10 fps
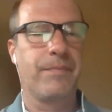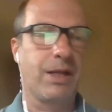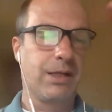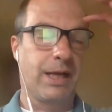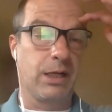
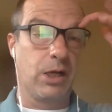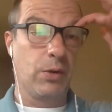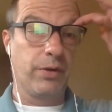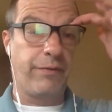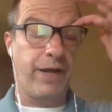let
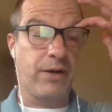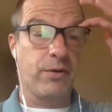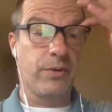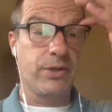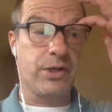alone the
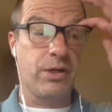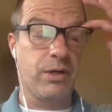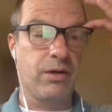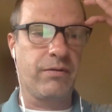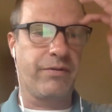Federal
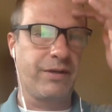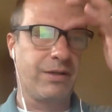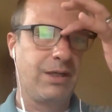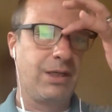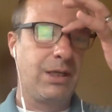Reserve and